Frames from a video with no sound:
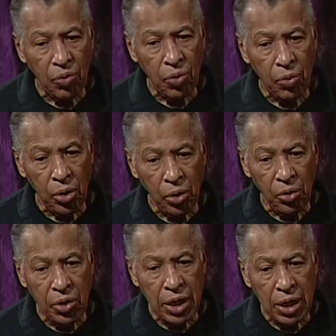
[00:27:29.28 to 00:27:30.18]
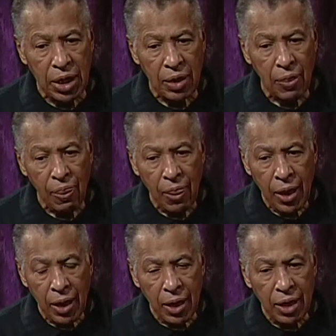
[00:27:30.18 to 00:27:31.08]
world, the
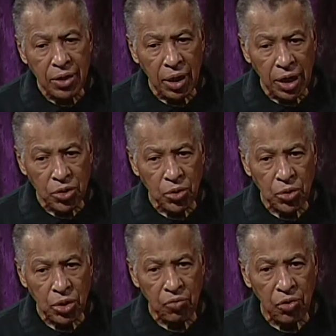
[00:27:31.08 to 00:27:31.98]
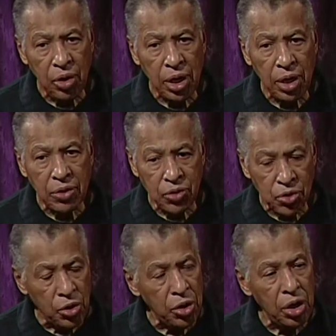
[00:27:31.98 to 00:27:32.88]
intellectuals are very
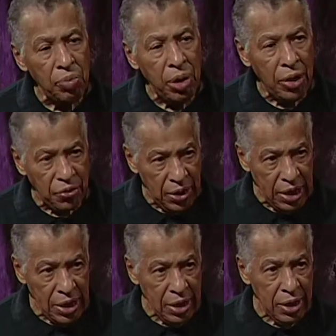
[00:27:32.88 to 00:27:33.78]
concerned about the